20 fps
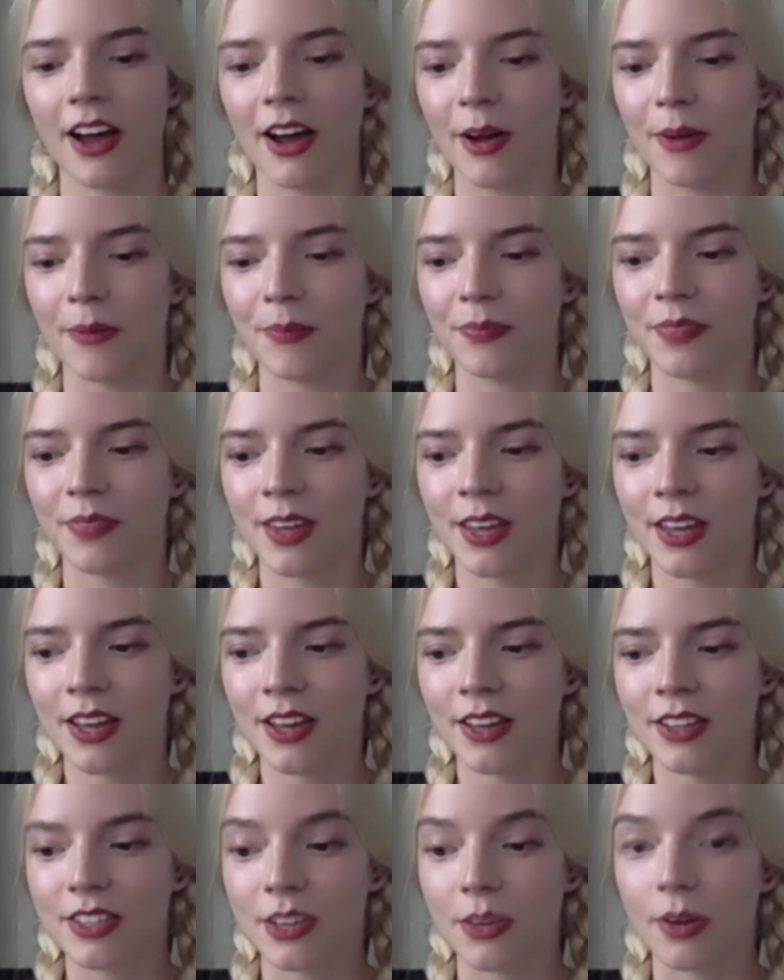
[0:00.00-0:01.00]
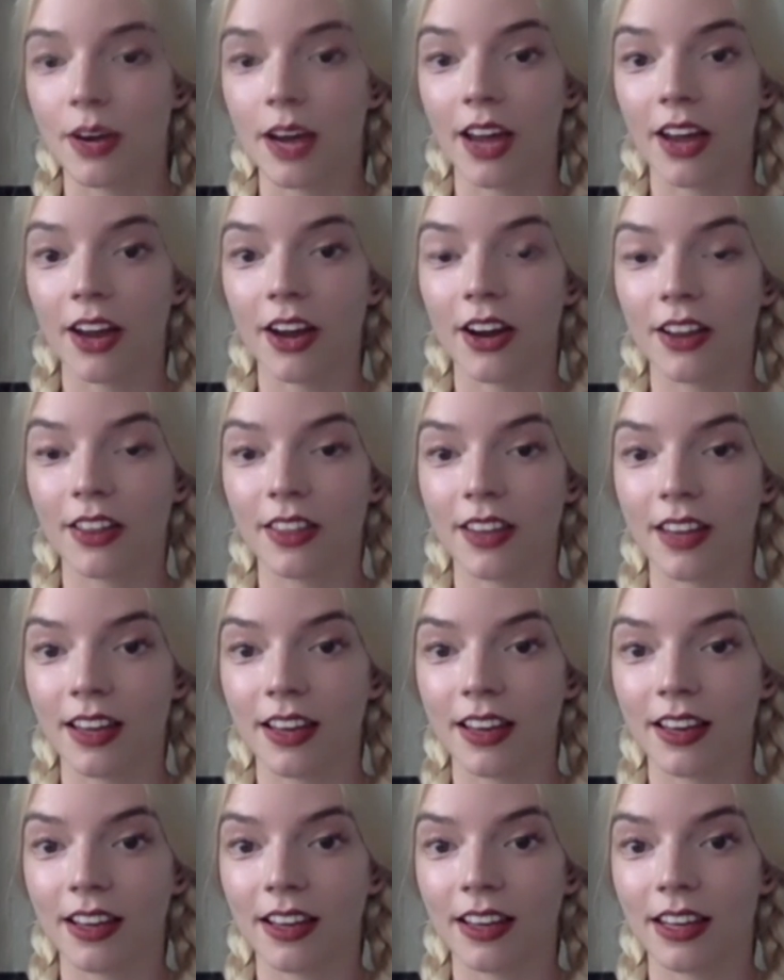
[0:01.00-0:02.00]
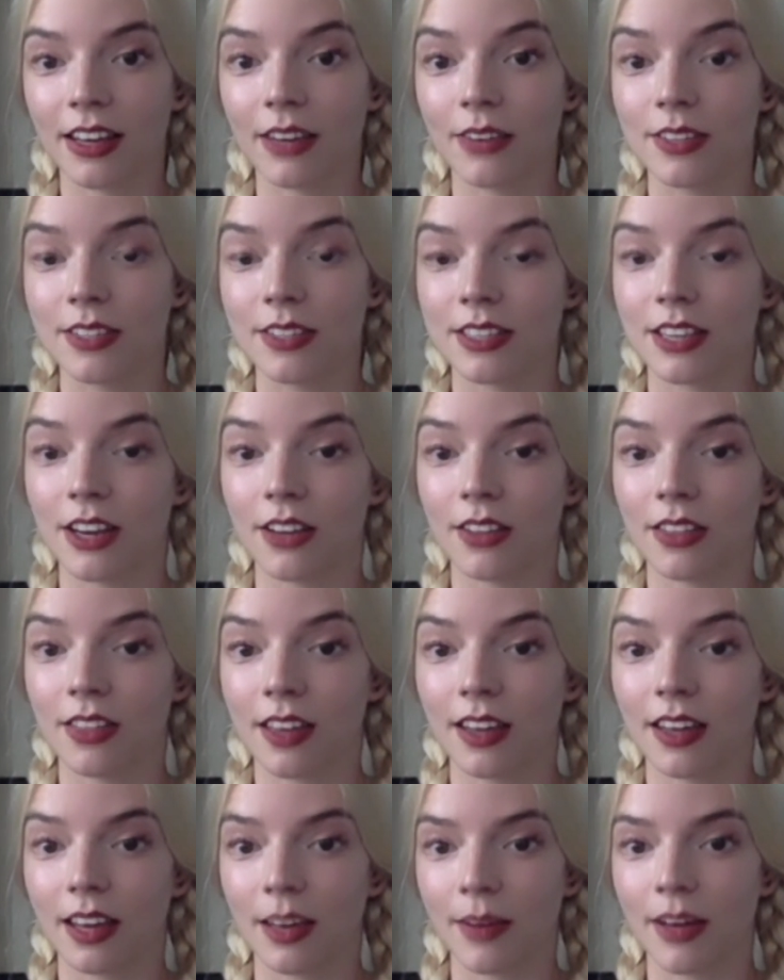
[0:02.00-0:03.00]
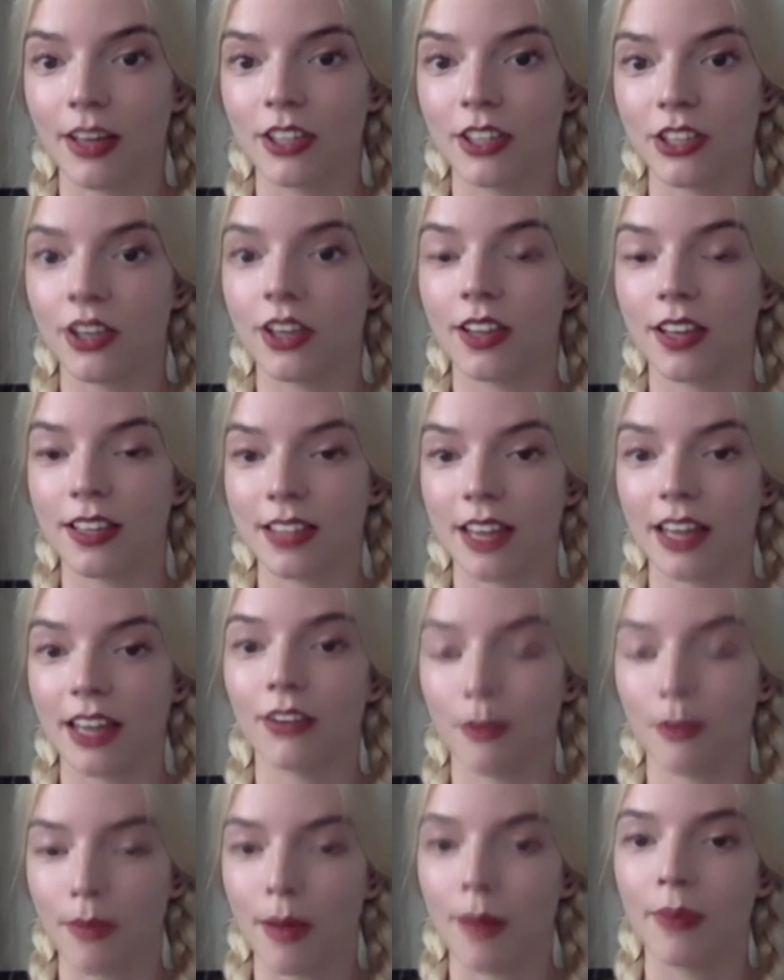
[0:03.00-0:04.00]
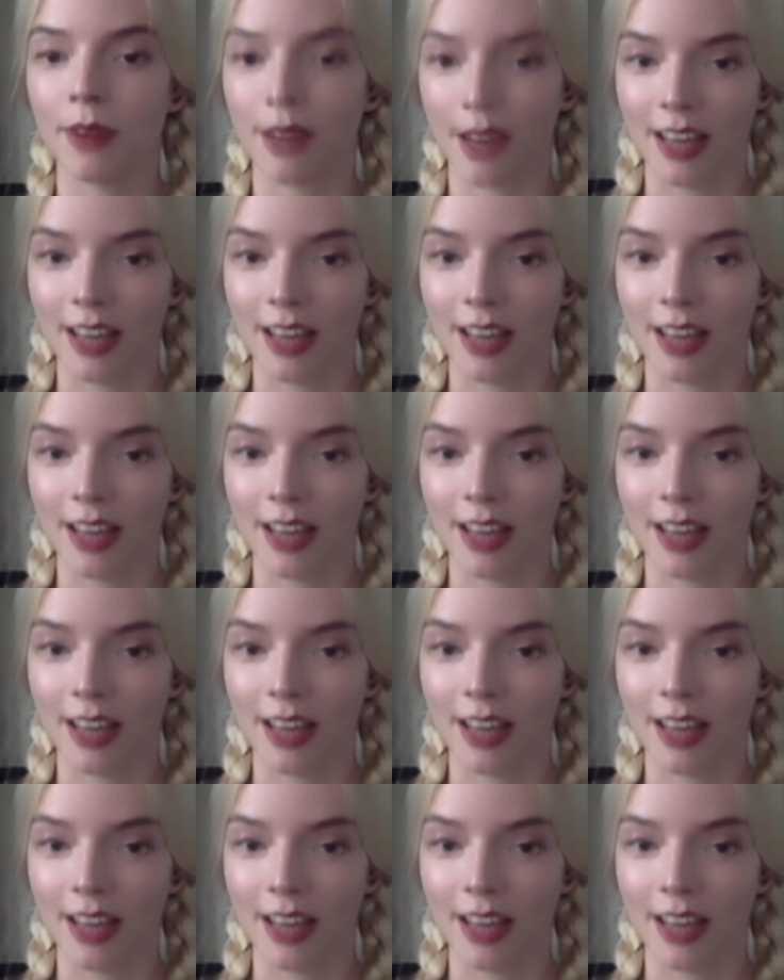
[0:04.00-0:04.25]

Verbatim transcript: Um, so when I heard that he was, you know, thinking about doing this, I can remember